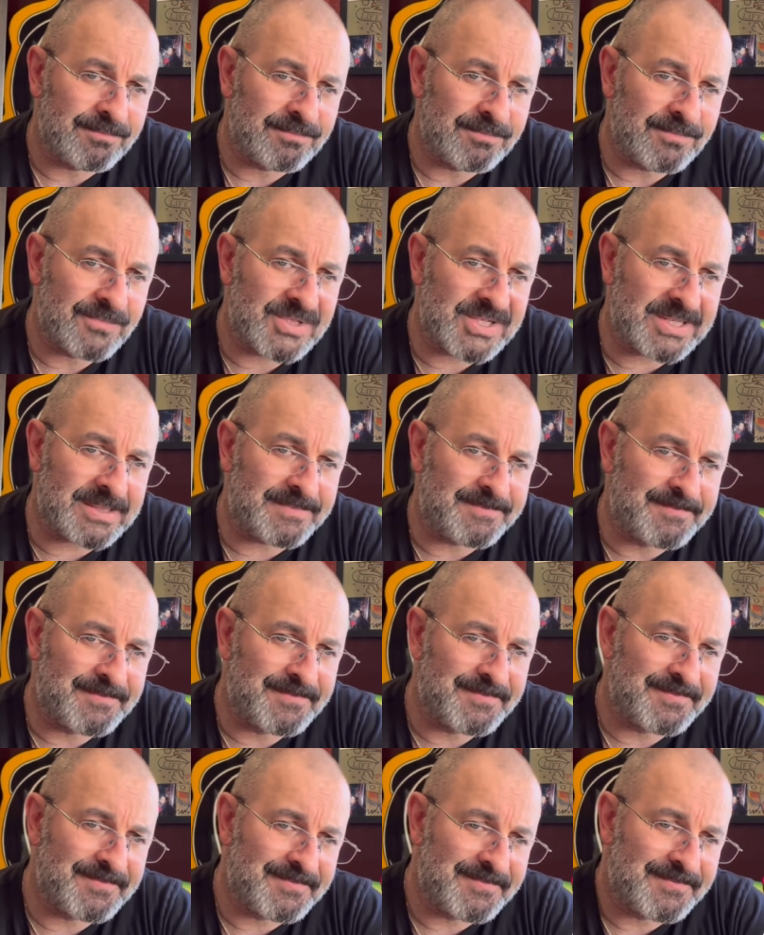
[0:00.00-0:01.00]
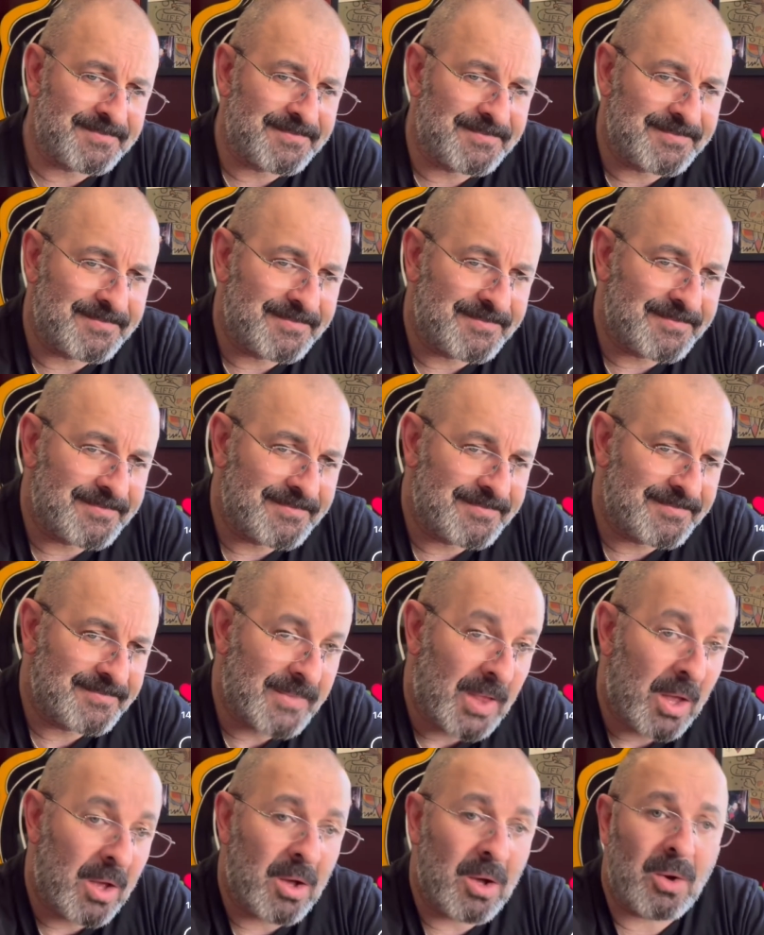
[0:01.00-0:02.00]
See ya.
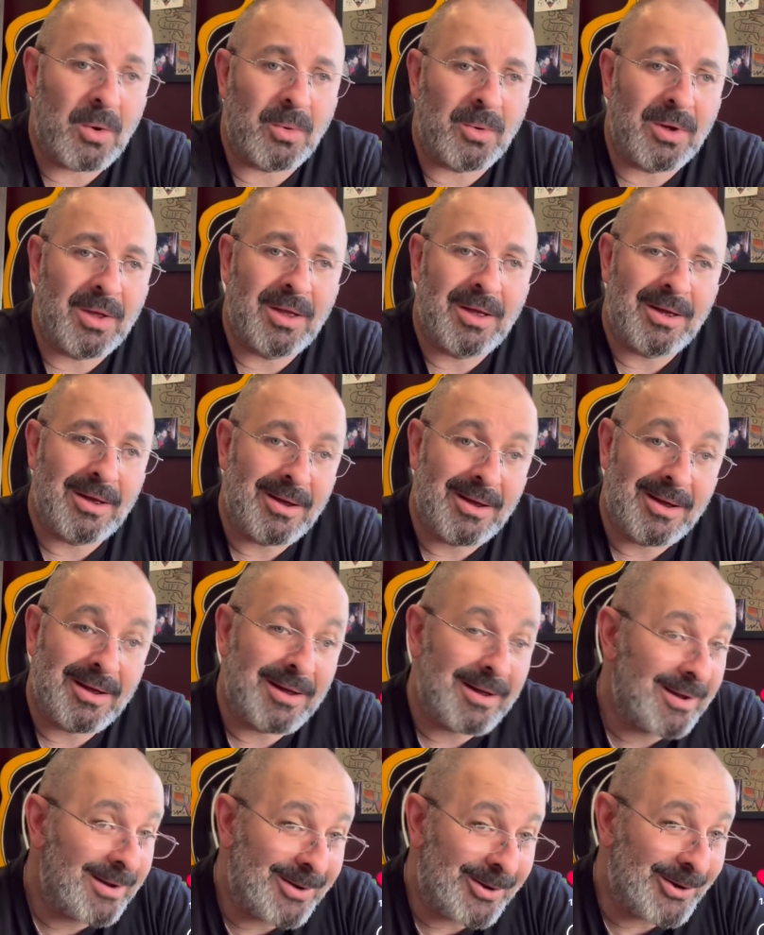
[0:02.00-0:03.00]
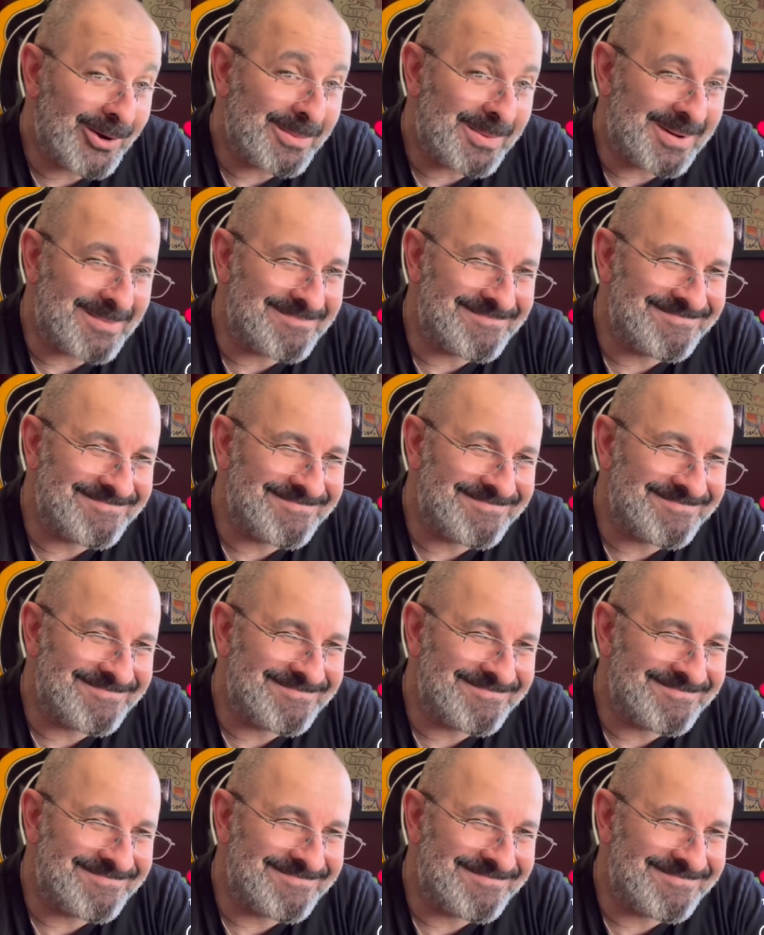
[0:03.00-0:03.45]
Oh, call your mom.